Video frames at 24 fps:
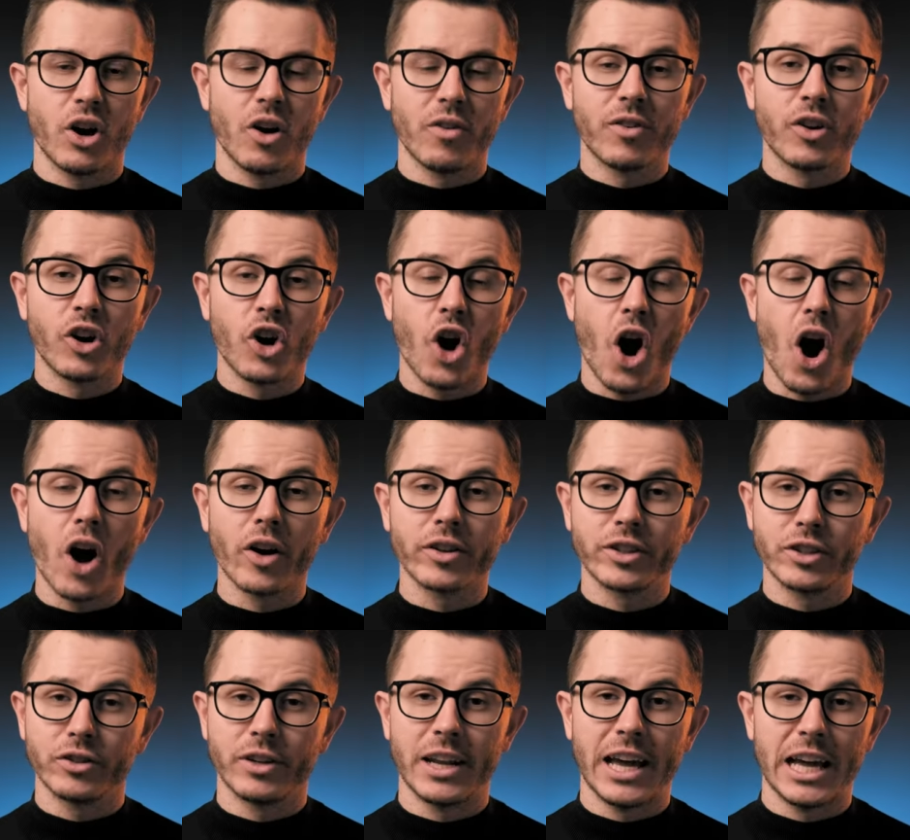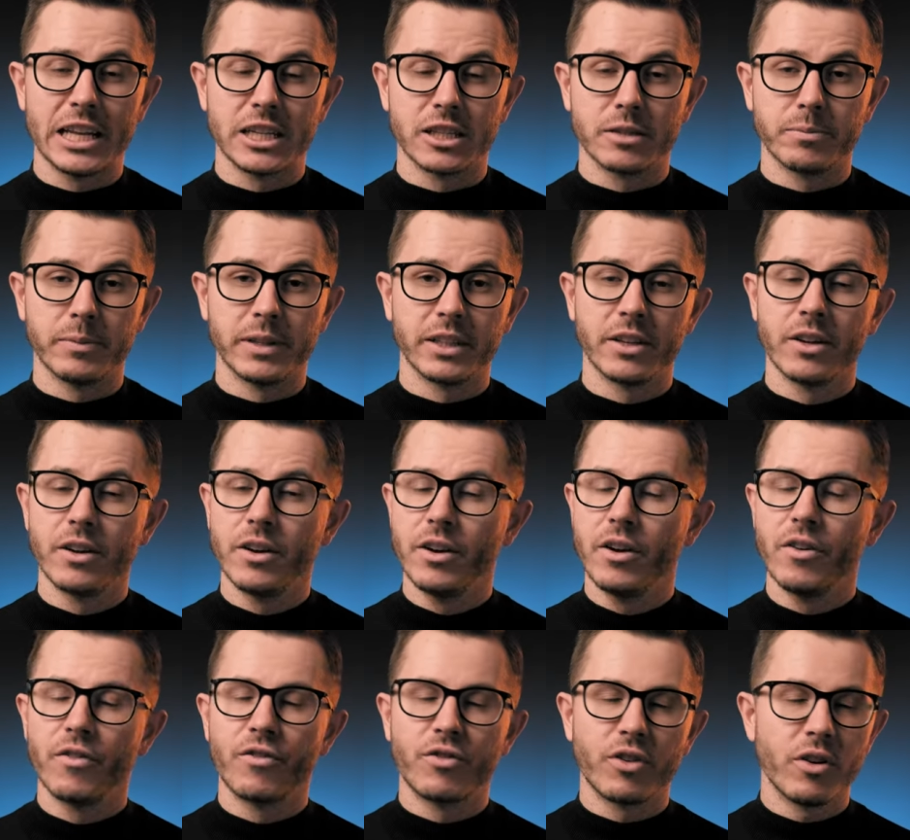of cognitive enhancement,
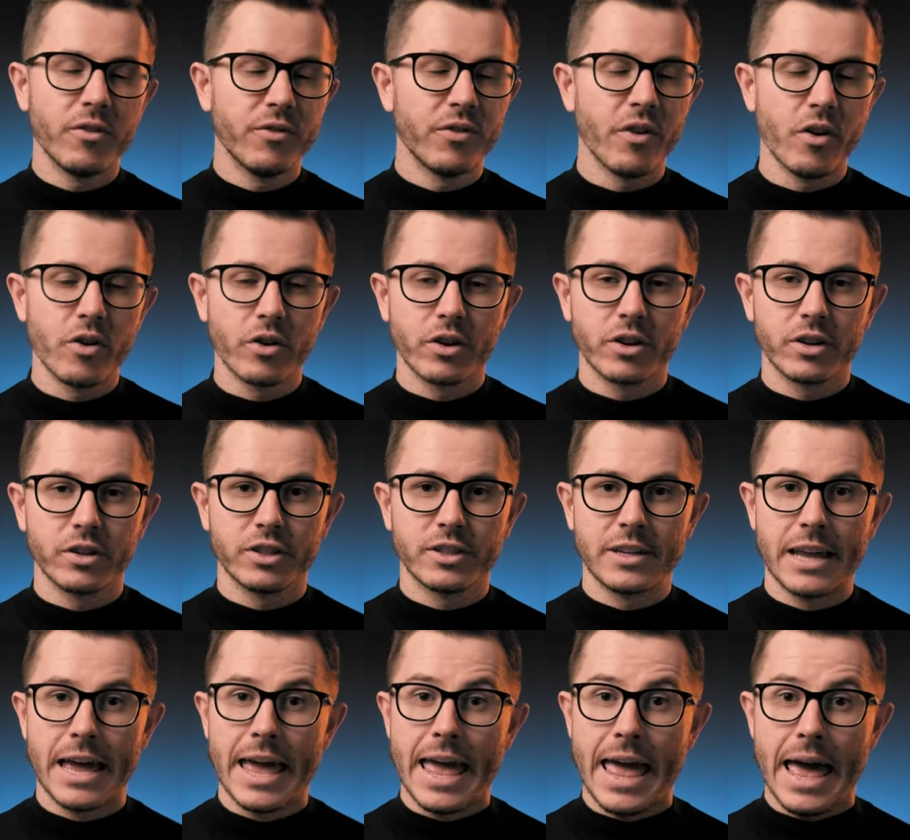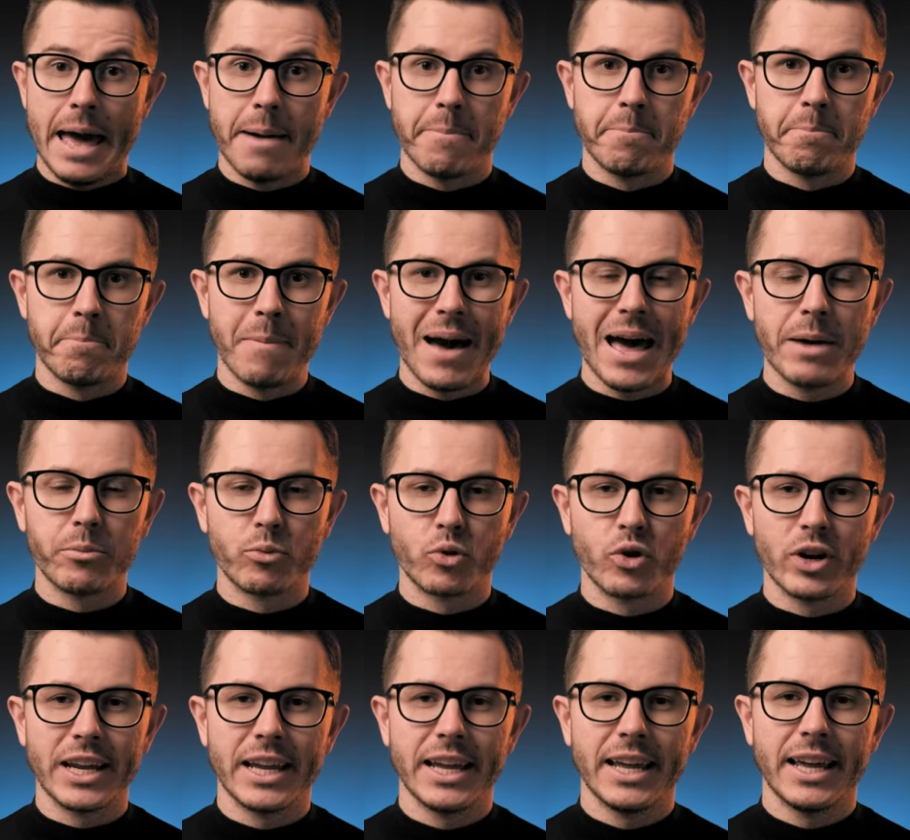from focus,
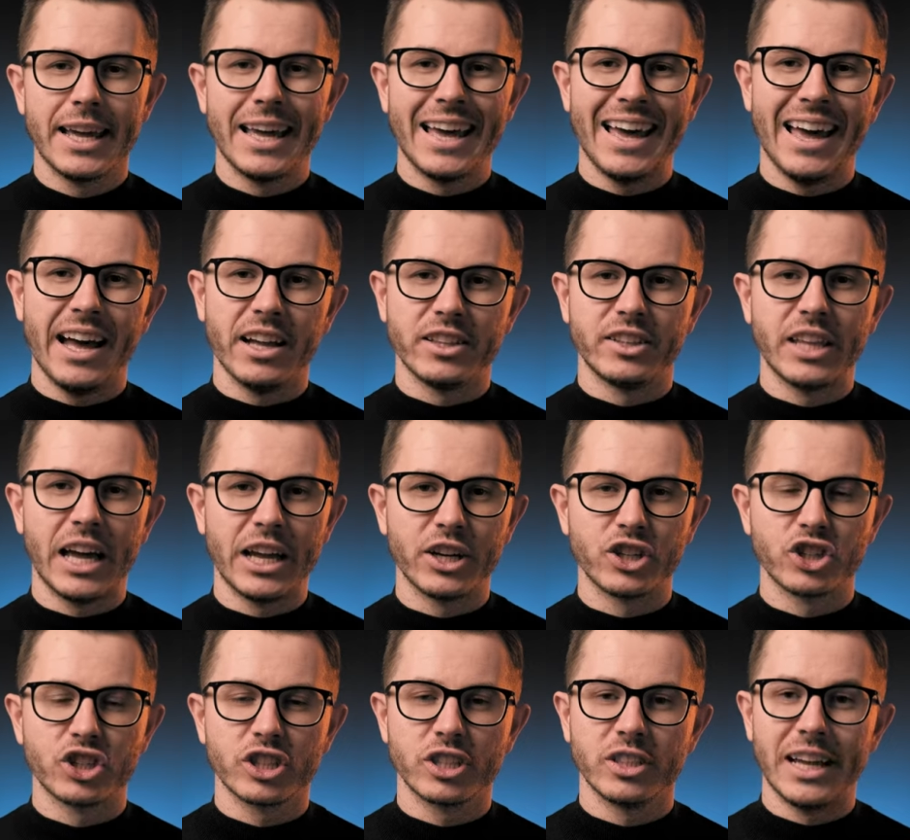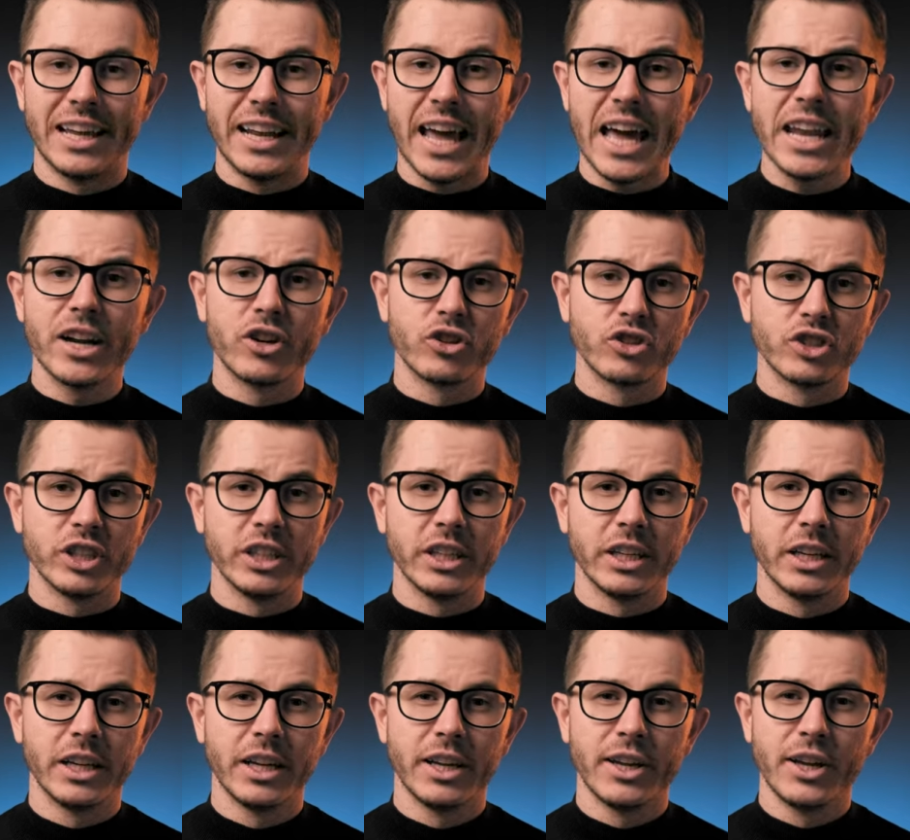memory, attention and
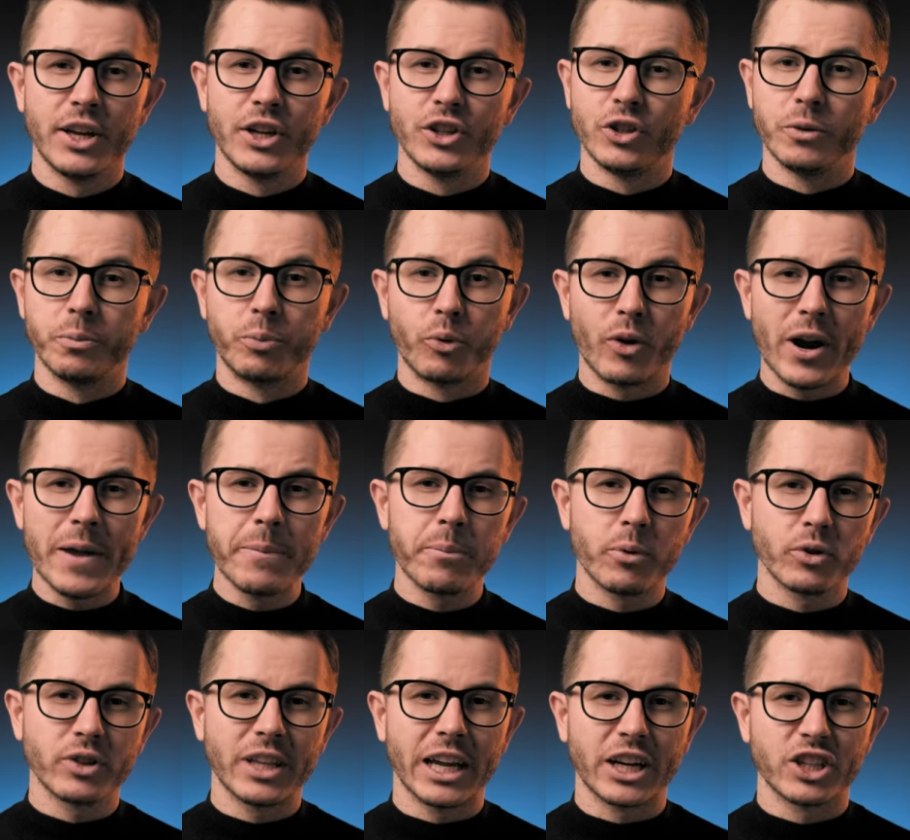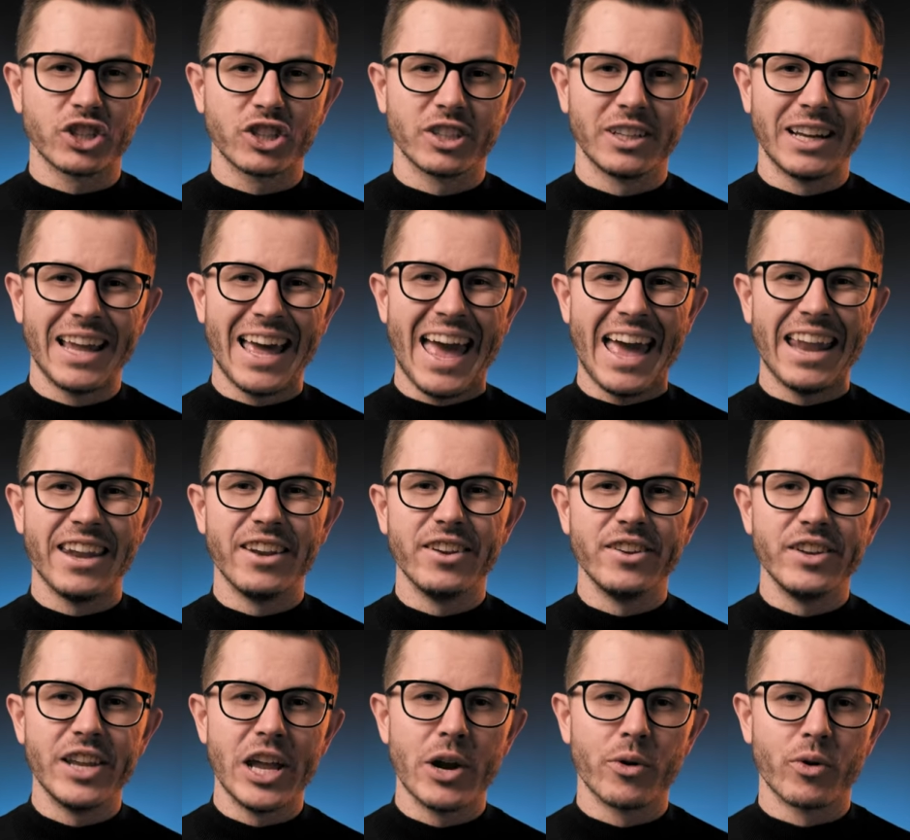energy, to brain protection and
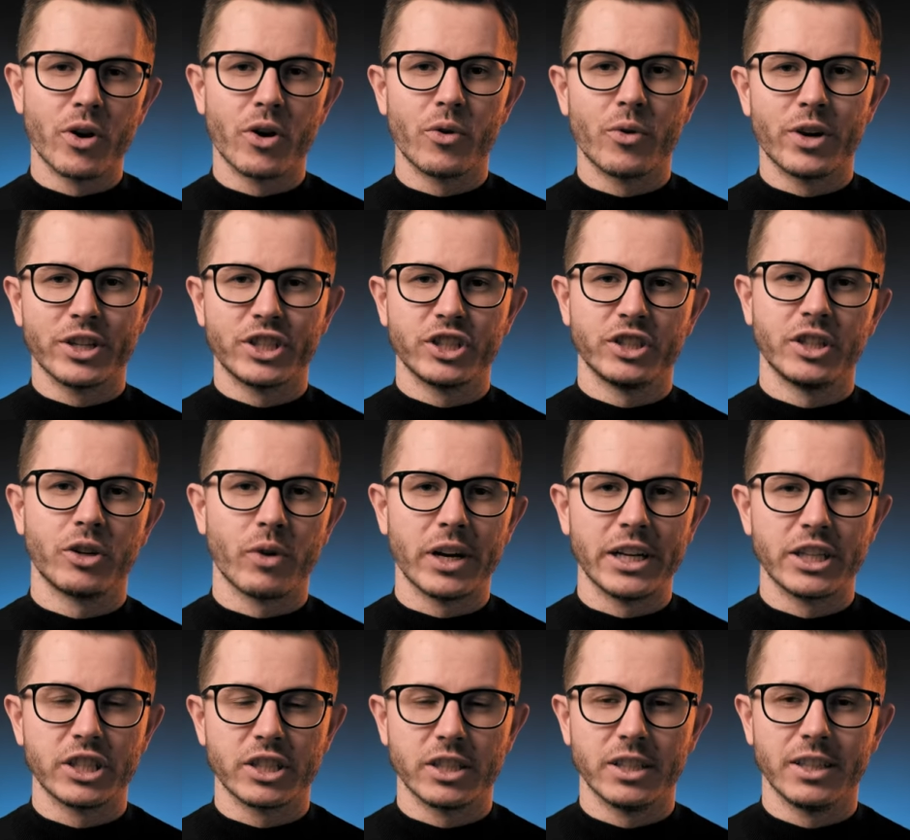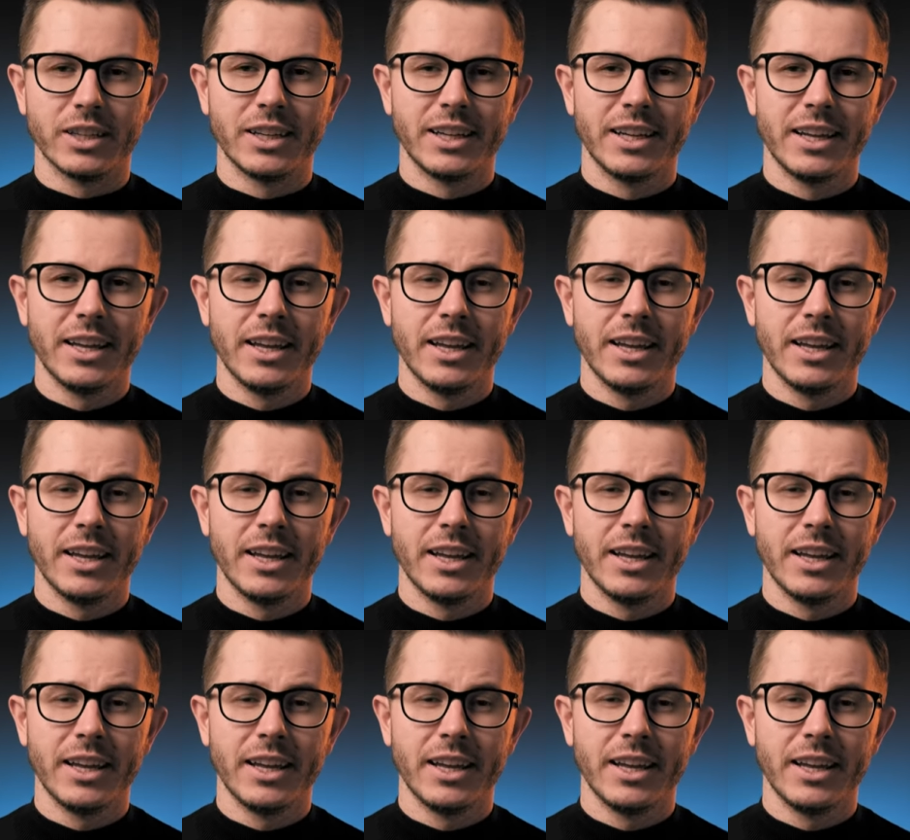neuroregeneration.